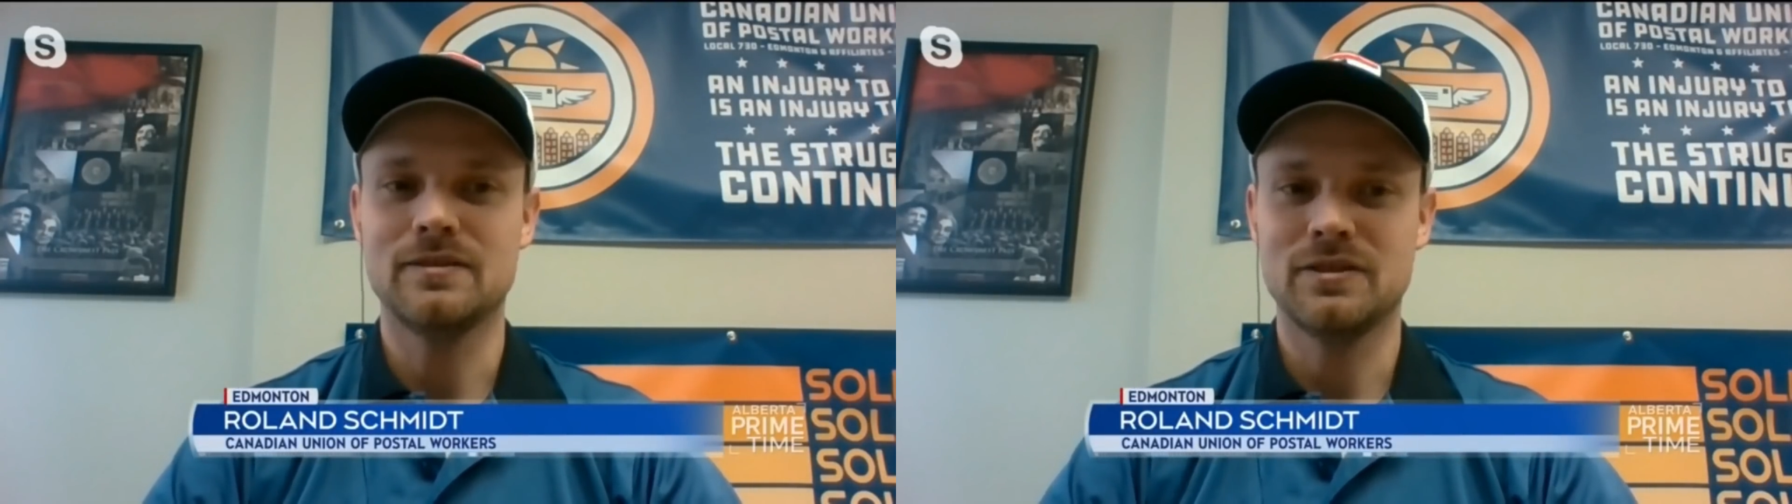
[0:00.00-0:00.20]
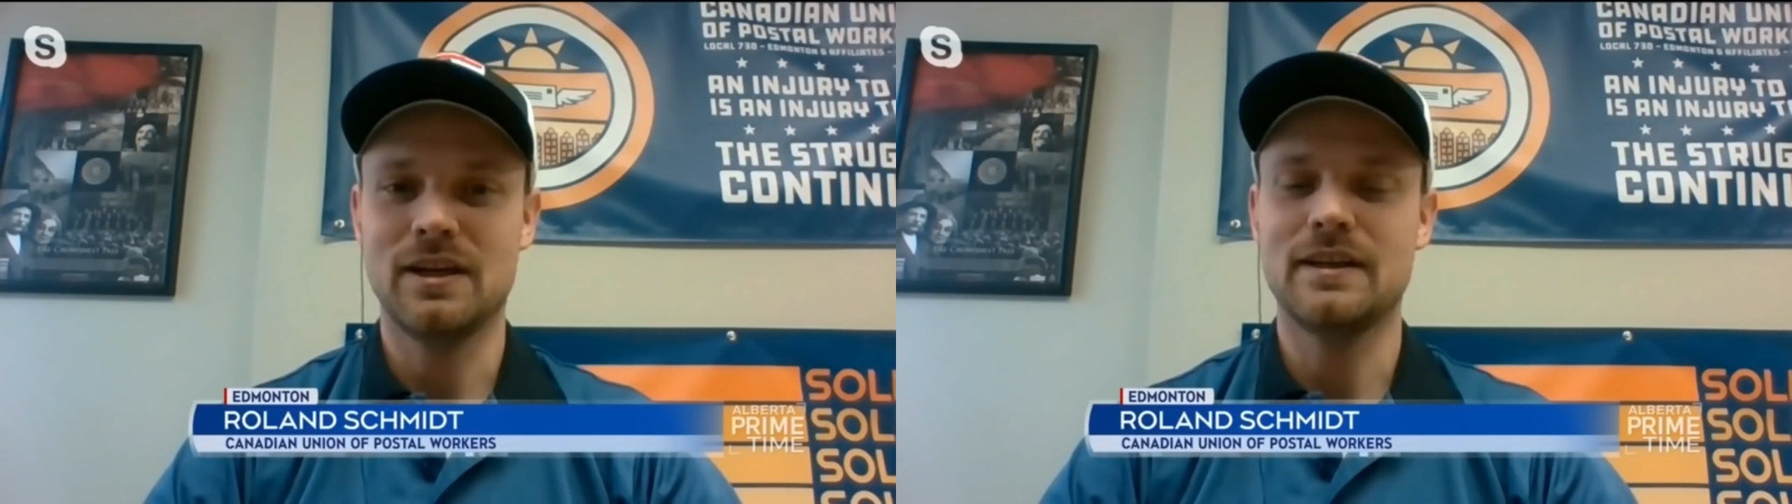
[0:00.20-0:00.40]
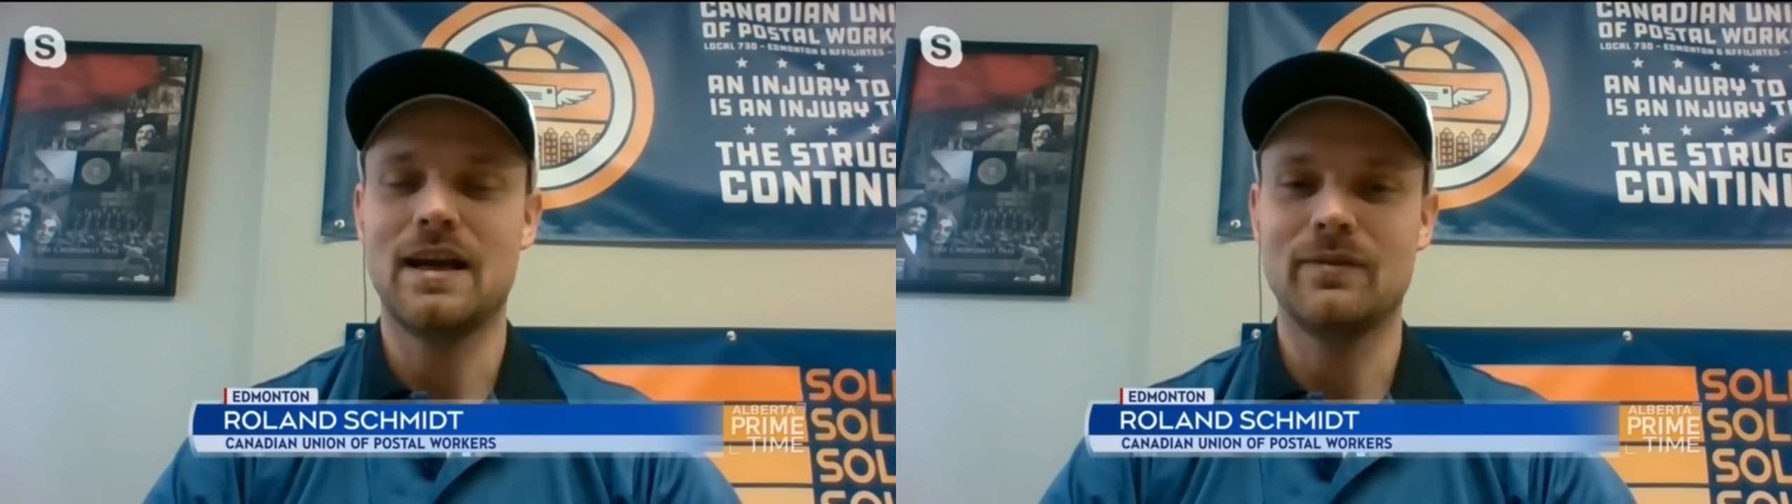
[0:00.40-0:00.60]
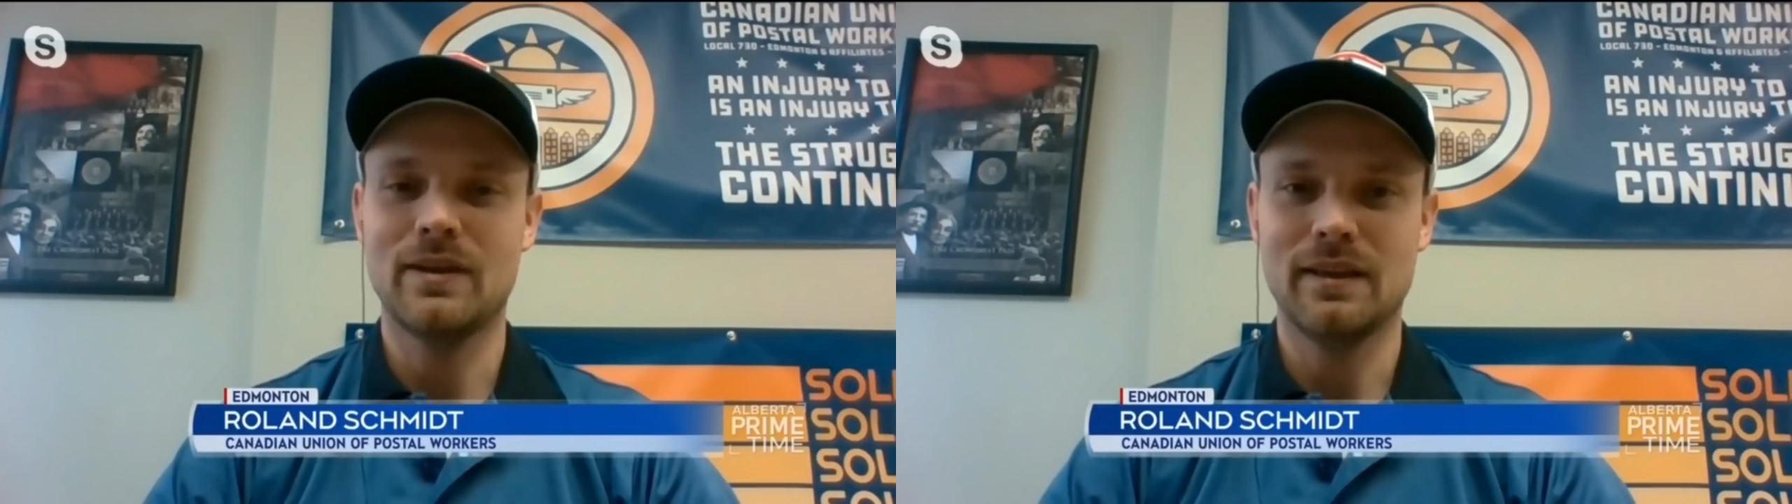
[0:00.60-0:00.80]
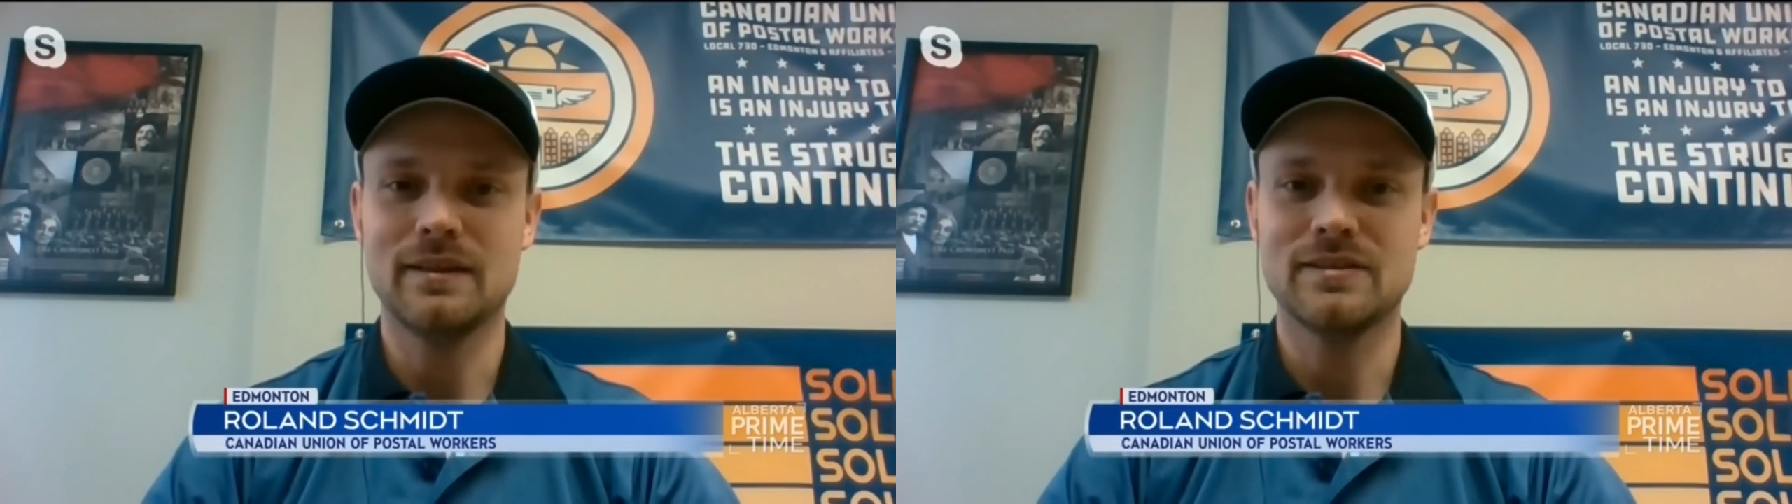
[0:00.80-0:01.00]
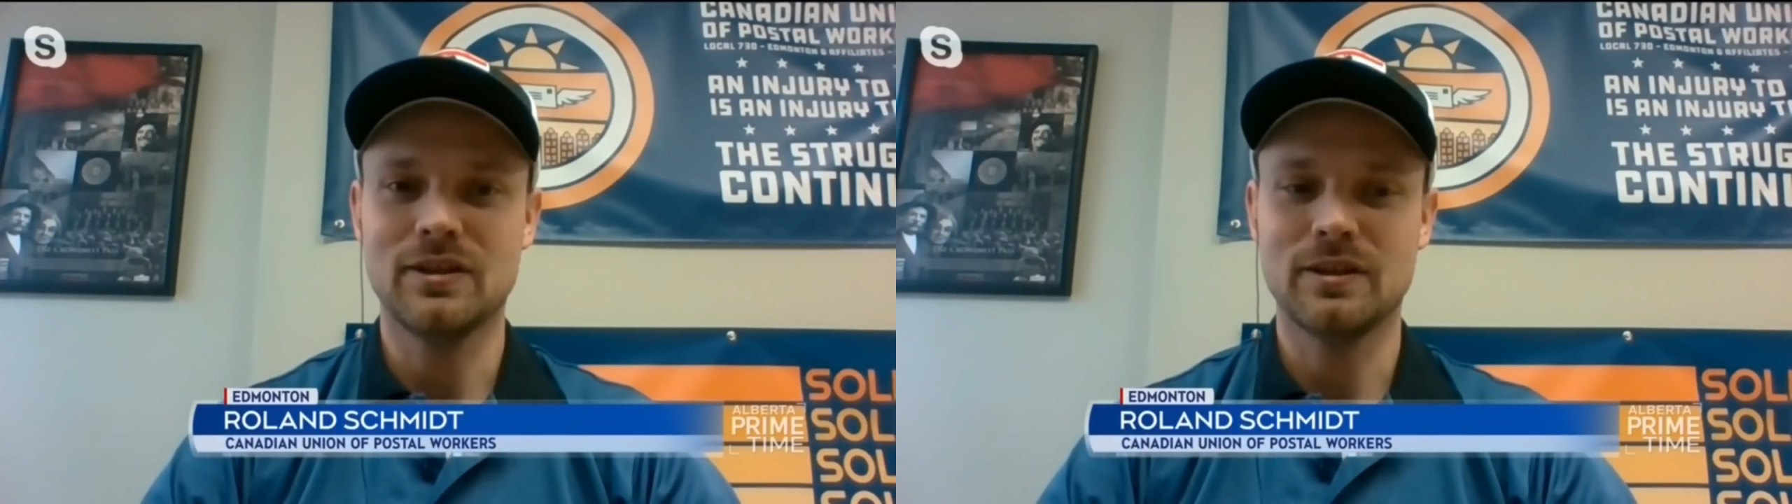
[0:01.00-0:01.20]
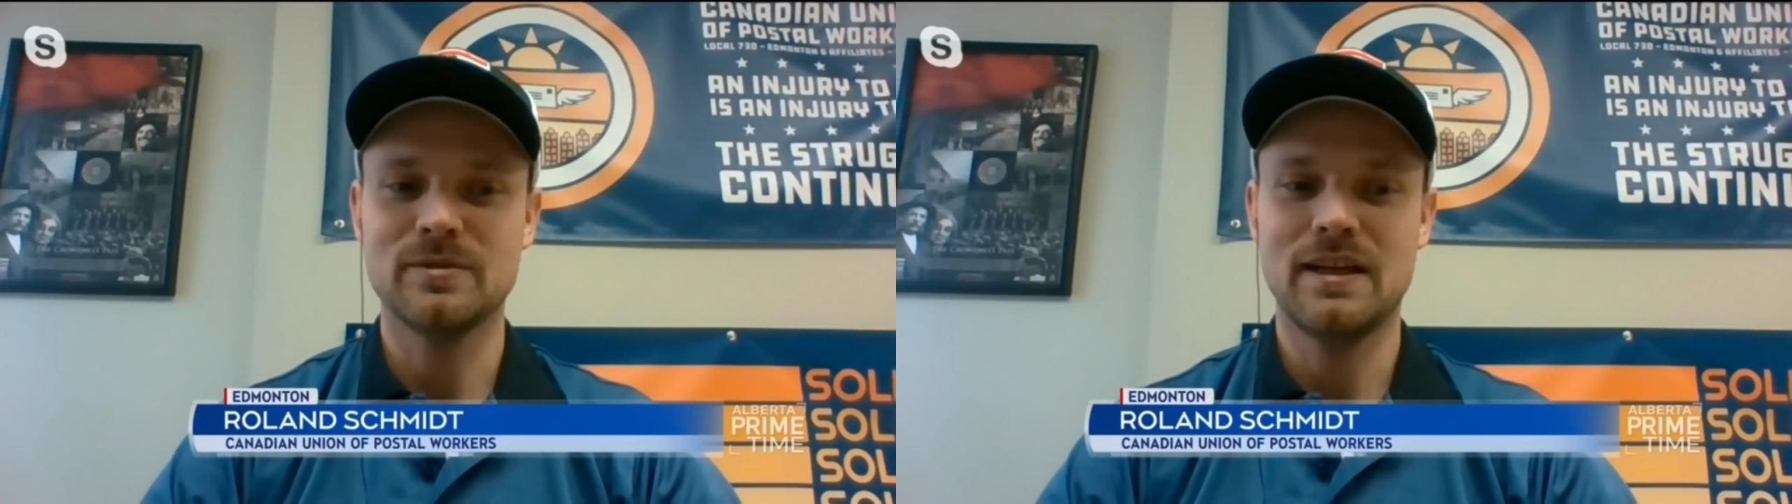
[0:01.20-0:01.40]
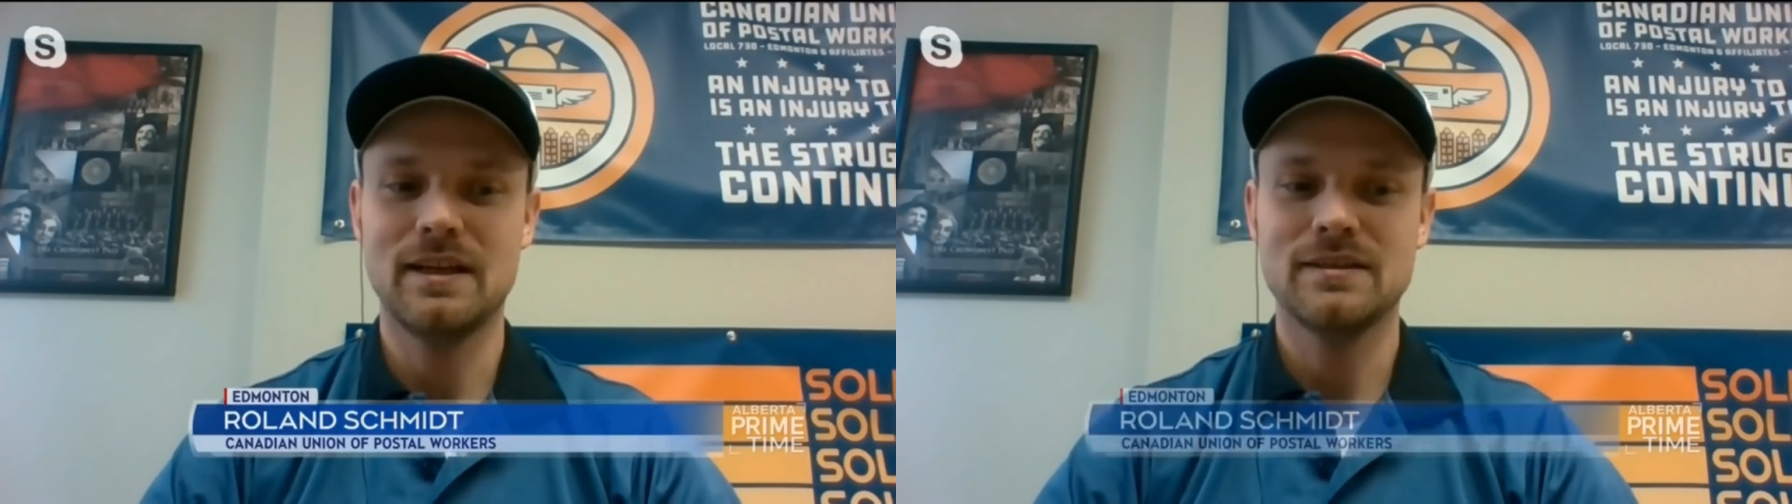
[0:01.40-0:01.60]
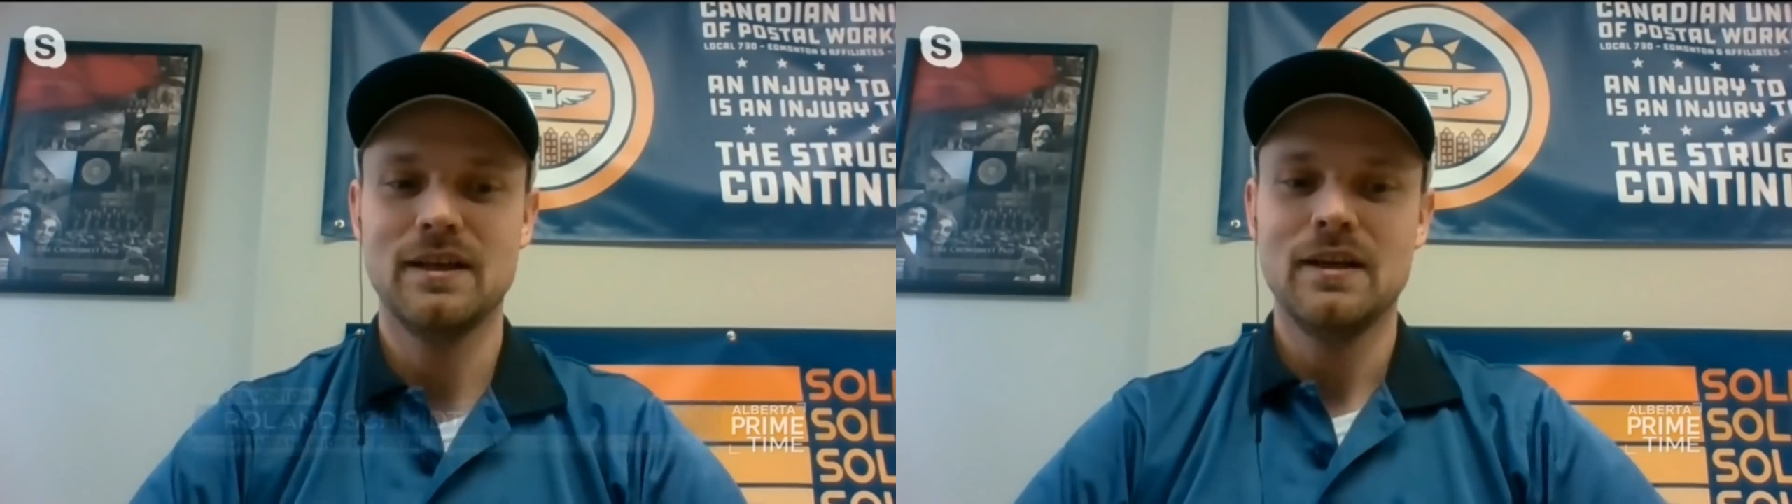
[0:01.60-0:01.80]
trying to navigate this circumstance.